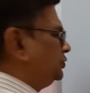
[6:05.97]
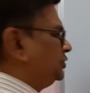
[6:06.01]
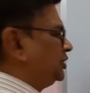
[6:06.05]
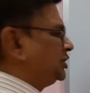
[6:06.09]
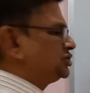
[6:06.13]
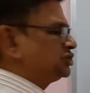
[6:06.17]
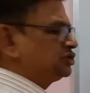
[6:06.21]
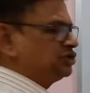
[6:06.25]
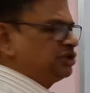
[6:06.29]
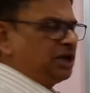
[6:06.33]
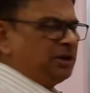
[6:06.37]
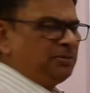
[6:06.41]
the
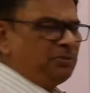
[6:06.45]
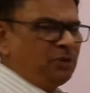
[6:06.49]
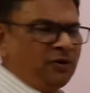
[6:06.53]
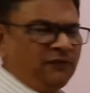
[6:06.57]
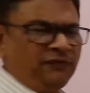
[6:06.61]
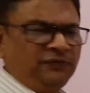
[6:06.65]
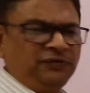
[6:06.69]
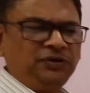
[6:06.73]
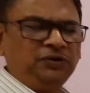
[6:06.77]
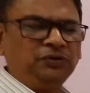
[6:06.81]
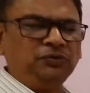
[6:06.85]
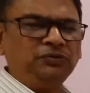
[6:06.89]
sum
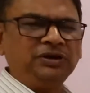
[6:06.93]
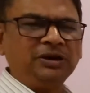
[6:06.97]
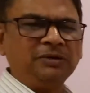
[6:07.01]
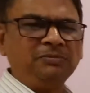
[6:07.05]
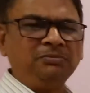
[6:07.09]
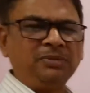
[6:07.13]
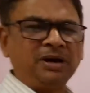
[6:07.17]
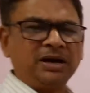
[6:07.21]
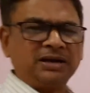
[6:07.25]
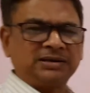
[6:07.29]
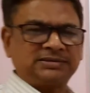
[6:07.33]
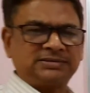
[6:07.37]
of two
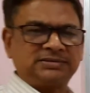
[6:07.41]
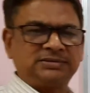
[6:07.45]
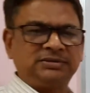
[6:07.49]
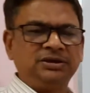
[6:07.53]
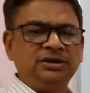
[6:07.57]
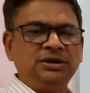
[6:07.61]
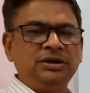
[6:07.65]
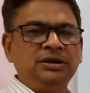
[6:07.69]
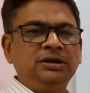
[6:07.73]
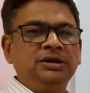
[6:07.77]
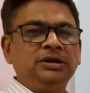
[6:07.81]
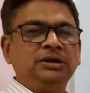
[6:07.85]
numbers,
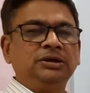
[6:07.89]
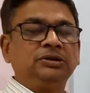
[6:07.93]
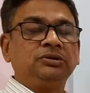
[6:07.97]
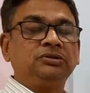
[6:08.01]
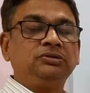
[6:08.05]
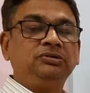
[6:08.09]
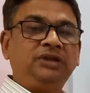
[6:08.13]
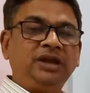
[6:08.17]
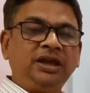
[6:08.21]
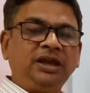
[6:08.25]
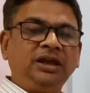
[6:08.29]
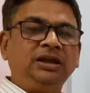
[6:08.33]

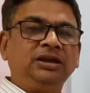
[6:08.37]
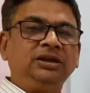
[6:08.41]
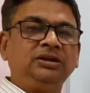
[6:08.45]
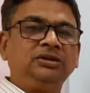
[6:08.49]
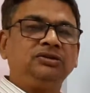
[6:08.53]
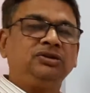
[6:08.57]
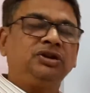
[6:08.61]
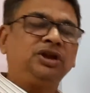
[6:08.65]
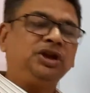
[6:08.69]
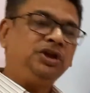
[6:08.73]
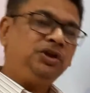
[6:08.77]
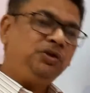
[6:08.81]

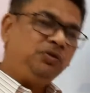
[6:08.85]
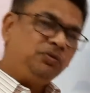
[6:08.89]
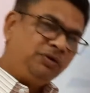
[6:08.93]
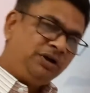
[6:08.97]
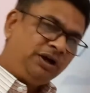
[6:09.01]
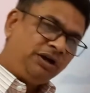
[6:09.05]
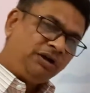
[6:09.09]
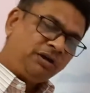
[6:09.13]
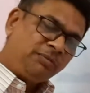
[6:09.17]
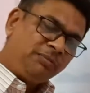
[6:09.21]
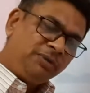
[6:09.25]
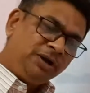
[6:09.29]
then the new
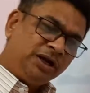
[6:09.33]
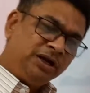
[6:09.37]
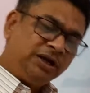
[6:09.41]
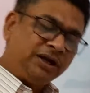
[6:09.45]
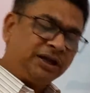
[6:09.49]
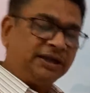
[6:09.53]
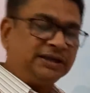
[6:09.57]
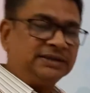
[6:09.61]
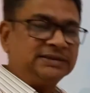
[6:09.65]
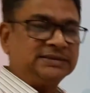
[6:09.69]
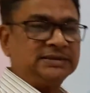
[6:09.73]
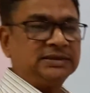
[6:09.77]
determinant
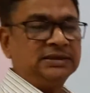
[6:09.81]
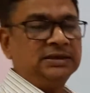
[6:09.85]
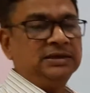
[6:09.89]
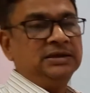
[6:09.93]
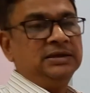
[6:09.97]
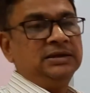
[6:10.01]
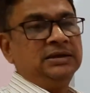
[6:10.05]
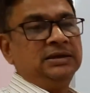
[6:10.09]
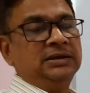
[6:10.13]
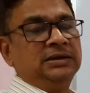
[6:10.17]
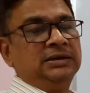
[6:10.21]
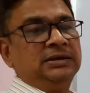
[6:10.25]
is
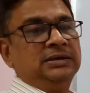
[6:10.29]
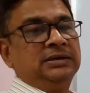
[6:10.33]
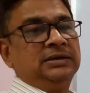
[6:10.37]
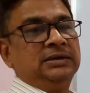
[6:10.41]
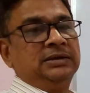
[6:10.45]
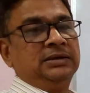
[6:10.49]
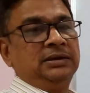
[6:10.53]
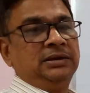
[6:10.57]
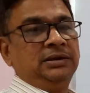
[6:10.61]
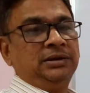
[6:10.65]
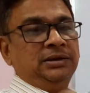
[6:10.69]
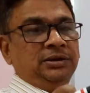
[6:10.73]

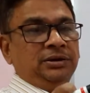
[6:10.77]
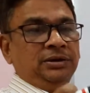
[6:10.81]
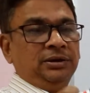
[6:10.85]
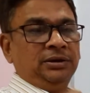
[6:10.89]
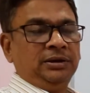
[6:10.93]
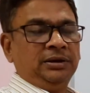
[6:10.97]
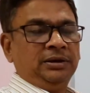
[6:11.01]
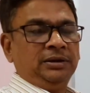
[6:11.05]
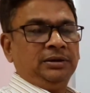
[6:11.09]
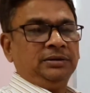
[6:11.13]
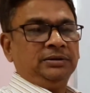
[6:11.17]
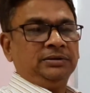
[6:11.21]

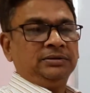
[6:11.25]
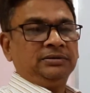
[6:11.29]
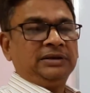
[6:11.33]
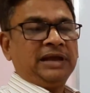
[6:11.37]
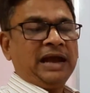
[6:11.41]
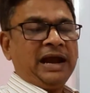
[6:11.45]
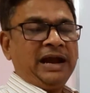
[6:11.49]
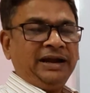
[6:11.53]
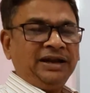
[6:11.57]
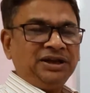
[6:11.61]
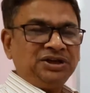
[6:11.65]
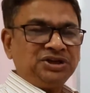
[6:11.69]

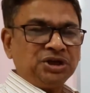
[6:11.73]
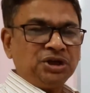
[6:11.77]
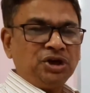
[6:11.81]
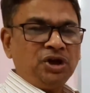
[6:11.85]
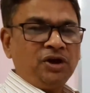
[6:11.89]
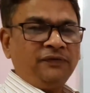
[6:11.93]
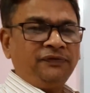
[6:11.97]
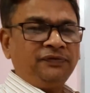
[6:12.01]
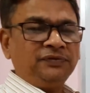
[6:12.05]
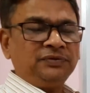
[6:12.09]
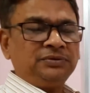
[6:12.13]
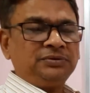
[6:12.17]
the addition
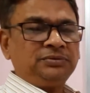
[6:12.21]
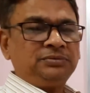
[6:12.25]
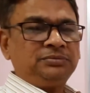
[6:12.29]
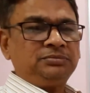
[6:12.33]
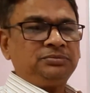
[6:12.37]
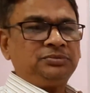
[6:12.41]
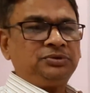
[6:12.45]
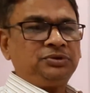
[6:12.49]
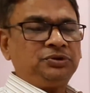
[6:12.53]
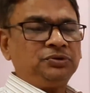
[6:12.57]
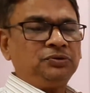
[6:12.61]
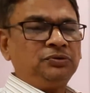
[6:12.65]
of
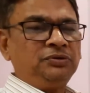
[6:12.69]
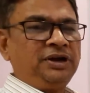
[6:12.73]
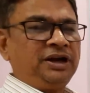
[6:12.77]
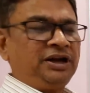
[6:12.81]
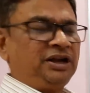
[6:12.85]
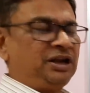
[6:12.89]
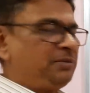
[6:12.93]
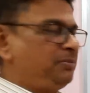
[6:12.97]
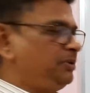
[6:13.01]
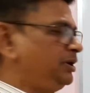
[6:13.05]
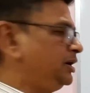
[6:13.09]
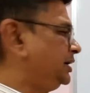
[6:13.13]
two
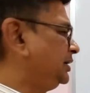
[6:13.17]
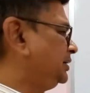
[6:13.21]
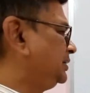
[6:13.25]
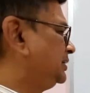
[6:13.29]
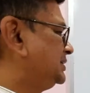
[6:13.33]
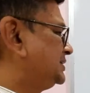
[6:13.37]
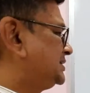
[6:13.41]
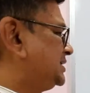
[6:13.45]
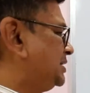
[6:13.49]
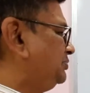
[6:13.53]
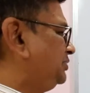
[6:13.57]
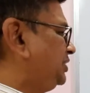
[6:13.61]

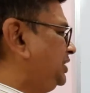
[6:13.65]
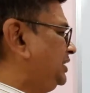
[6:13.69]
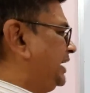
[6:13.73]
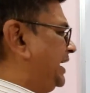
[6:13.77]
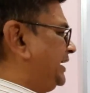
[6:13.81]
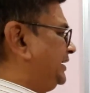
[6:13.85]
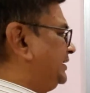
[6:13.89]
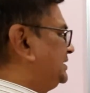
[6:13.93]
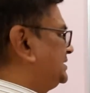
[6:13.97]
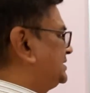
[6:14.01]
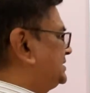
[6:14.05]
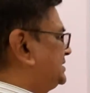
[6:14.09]
determinant, something
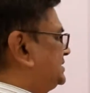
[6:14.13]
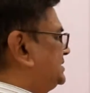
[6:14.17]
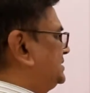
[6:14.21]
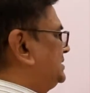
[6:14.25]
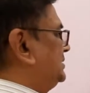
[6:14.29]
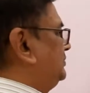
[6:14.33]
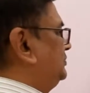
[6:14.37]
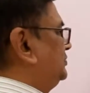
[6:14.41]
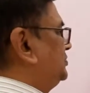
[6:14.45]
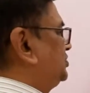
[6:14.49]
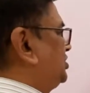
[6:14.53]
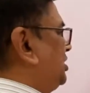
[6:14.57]
like this.
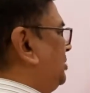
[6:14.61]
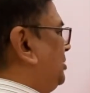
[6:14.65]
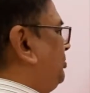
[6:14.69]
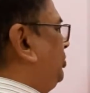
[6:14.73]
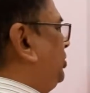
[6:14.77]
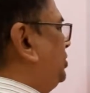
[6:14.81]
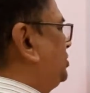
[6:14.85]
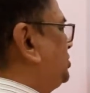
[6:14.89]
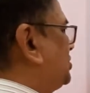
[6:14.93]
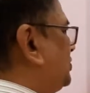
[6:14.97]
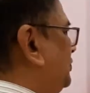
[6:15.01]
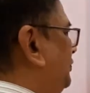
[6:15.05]

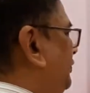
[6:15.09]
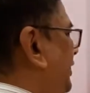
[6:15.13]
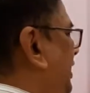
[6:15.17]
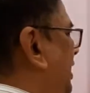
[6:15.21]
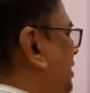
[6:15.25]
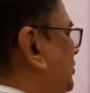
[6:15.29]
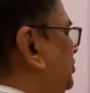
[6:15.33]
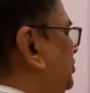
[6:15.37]
Suppose we have